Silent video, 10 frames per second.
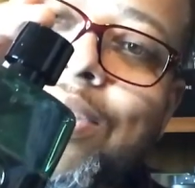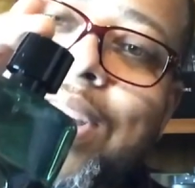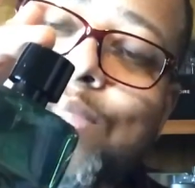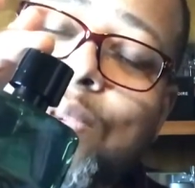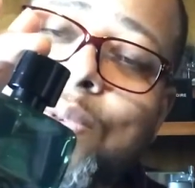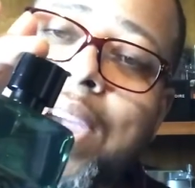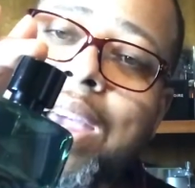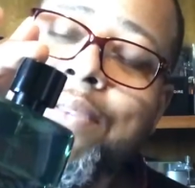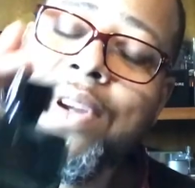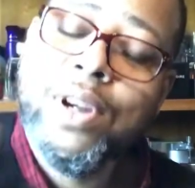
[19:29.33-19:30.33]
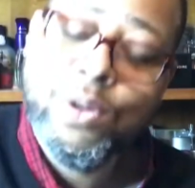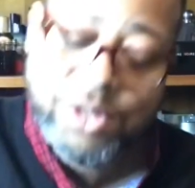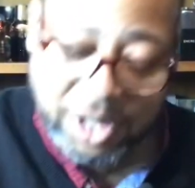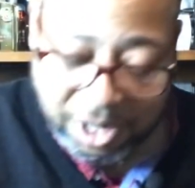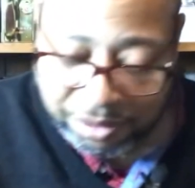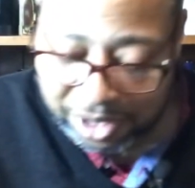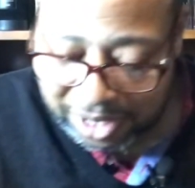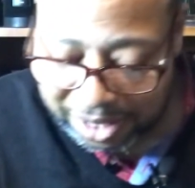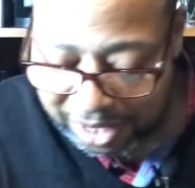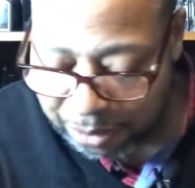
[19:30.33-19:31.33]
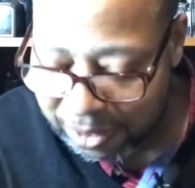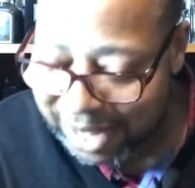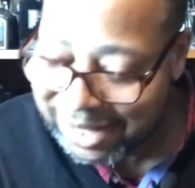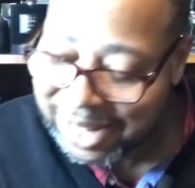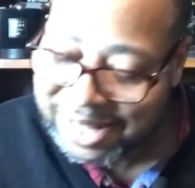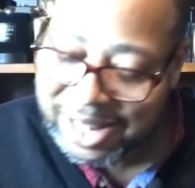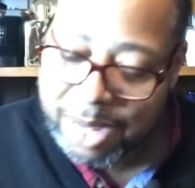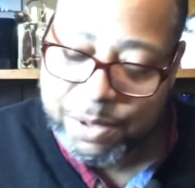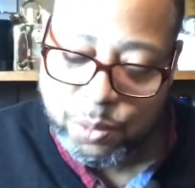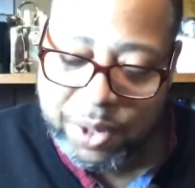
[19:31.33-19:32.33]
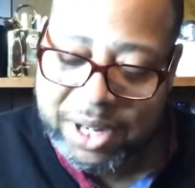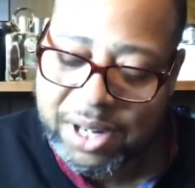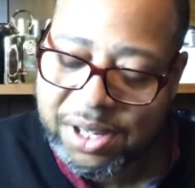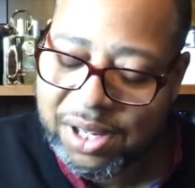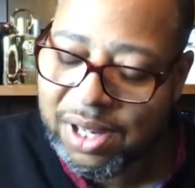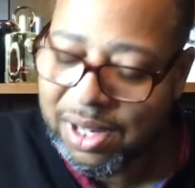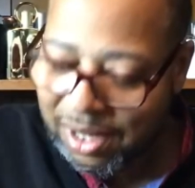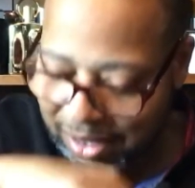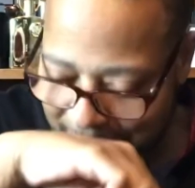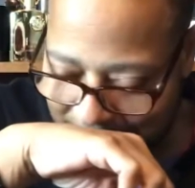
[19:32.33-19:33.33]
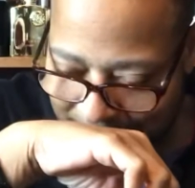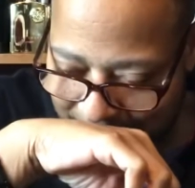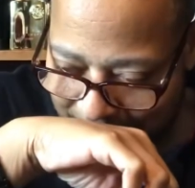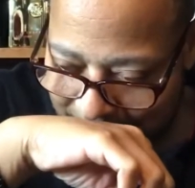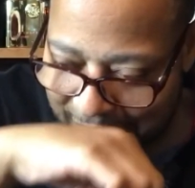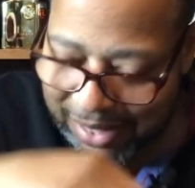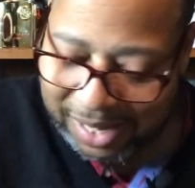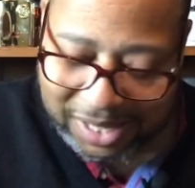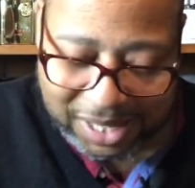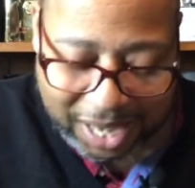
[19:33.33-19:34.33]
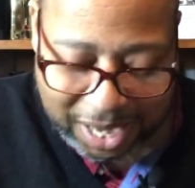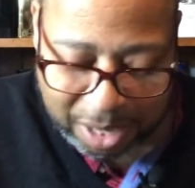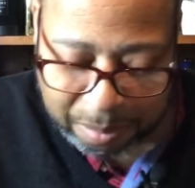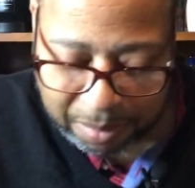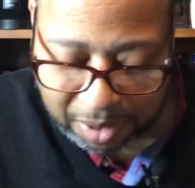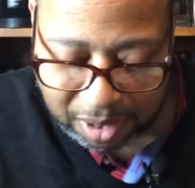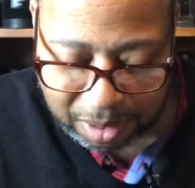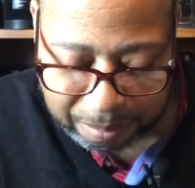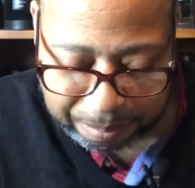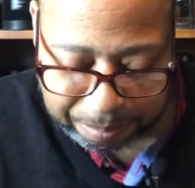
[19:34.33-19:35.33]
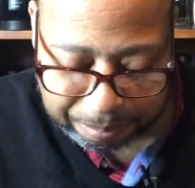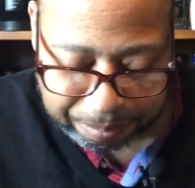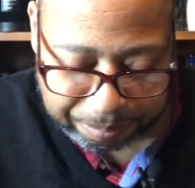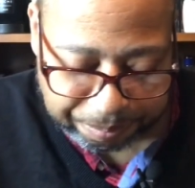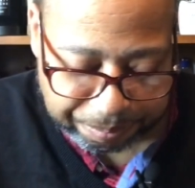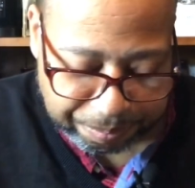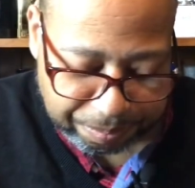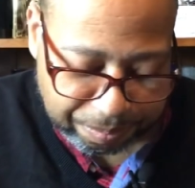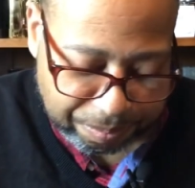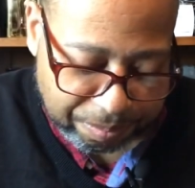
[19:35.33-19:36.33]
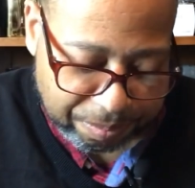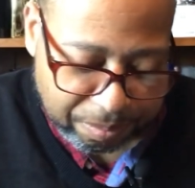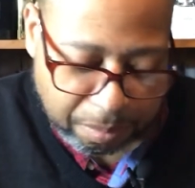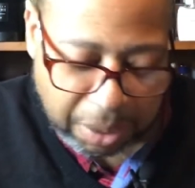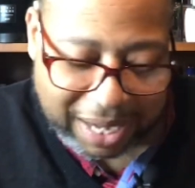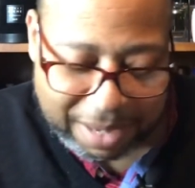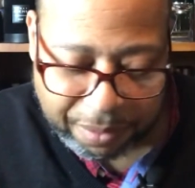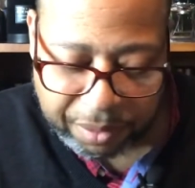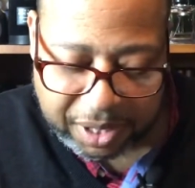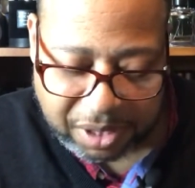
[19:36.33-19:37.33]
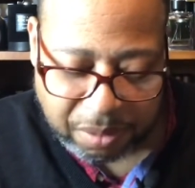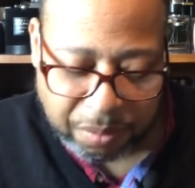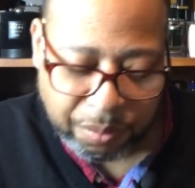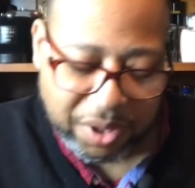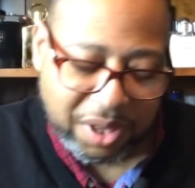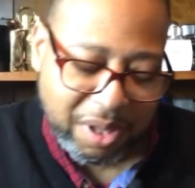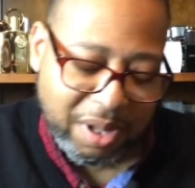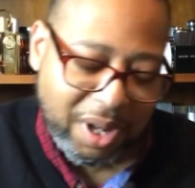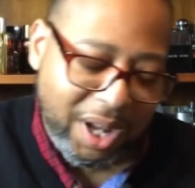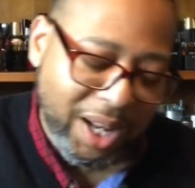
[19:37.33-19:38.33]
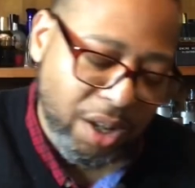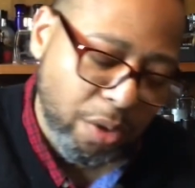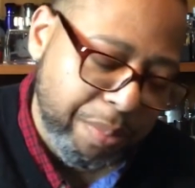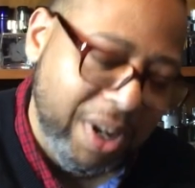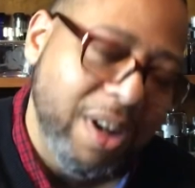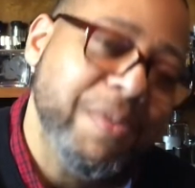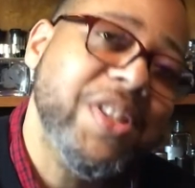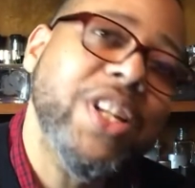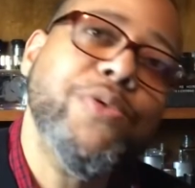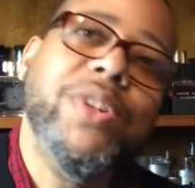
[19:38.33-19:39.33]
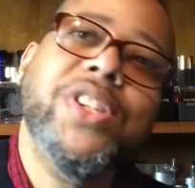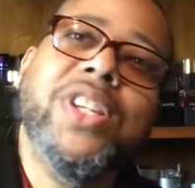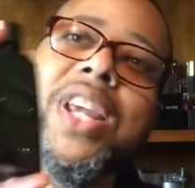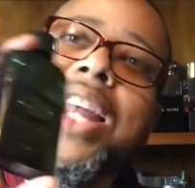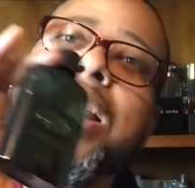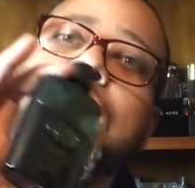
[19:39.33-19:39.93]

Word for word: So that's what we have here, Gucci Guilty. Now this one has that same sweetness, that same um, playfulness with a little bit of citrus and